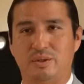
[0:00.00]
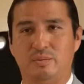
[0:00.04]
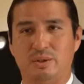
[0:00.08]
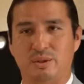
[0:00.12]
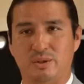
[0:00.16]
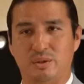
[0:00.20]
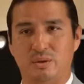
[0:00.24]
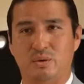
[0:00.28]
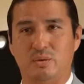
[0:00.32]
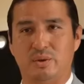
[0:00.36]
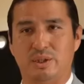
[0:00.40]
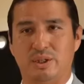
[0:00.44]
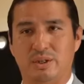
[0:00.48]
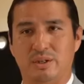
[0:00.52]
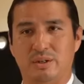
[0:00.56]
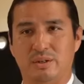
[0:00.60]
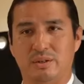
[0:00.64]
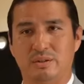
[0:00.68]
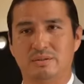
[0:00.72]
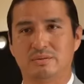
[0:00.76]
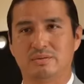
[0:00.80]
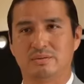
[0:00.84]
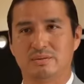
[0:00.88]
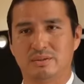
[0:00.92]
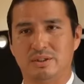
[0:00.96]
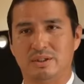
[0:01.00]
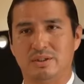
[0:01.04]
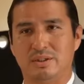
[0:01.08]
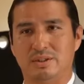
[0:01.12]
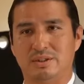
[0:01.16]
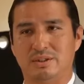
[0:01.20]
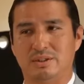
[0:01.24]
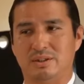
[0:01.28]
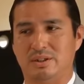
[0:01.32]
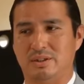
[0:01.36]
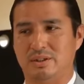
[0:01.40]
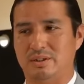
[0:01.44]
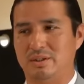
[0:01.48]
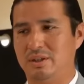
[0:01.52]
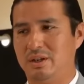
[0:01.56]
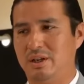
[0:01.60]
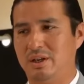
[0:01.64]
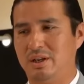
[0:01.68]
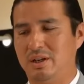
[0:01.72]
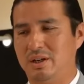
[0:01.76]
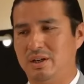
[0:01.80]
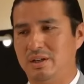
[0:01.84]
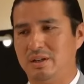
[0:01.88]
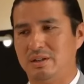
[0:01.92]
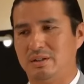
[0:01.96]
to be who we are as a
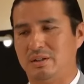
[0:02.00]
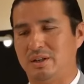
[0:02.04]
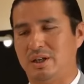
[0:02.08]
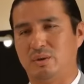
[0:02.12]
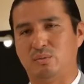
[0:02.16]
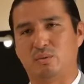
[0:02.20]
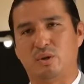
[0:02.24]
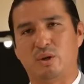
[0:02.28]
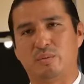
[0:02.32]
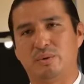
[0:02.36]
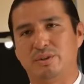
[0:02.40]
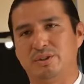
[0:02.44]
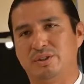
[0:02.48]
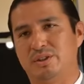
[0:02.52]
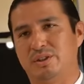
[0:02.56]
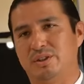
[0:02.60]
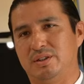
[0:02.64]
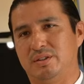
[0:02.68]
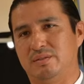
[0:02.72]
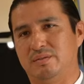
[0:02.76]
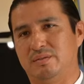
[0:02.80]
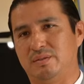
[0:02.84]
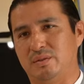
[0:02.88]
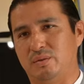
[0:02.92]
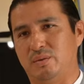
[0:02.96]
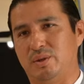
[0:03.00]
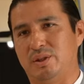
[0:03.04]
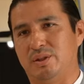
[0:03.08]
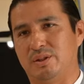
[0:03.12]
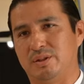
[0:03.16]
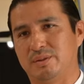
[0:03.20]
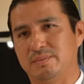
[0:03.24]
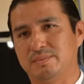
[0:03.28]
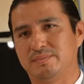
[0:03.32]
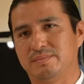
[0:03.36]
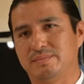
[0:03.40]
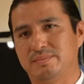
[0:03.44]
not representative of who we are.